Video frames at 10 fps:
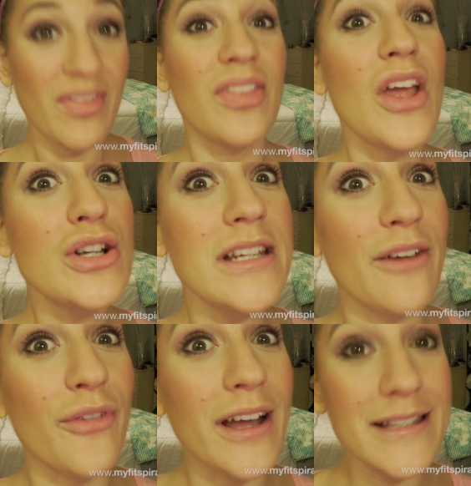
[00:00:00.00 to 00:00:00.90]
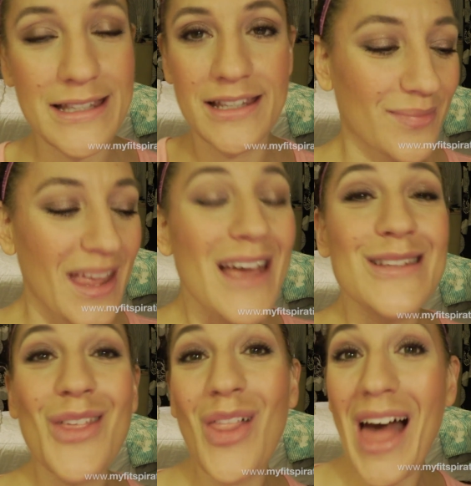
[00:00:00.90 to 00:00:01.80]
There's a difference.
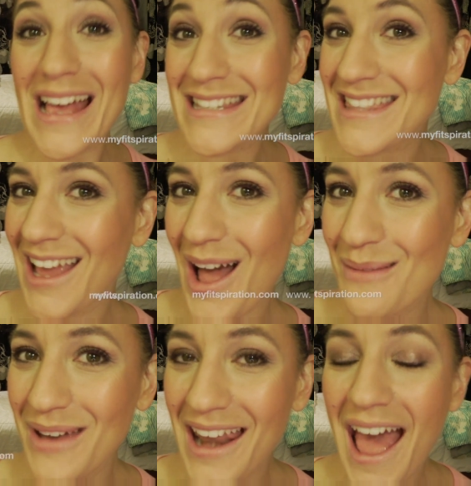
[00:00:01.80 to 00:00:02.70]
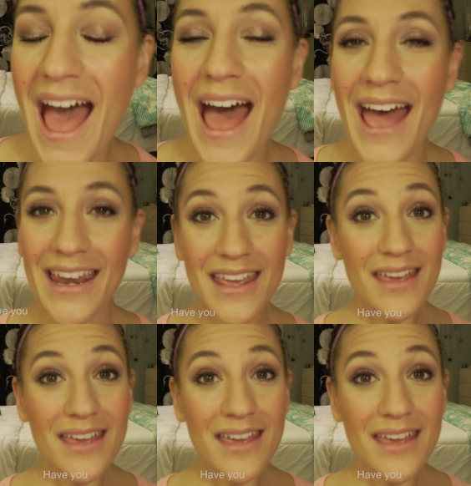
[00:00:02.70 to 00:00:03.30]
So the last thing I'm gonna add